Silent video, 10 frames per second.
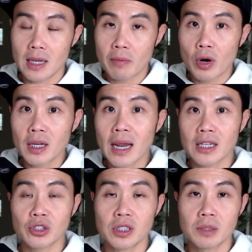I'm running
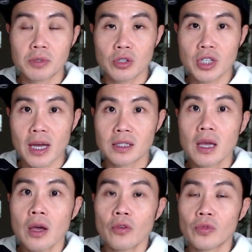actually some search ads
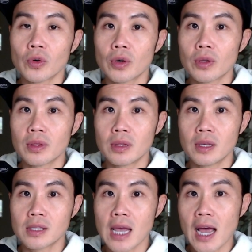for
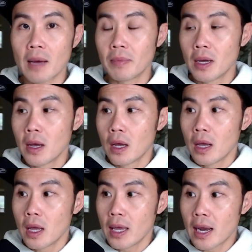this app,
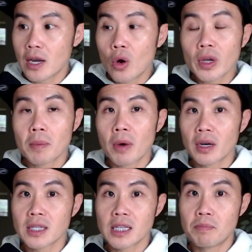and I know it can
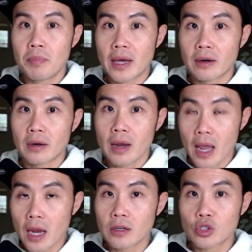monetize better
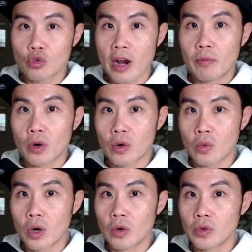and drive more
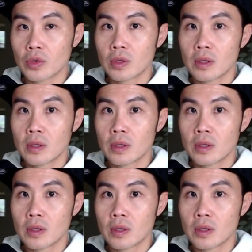growth.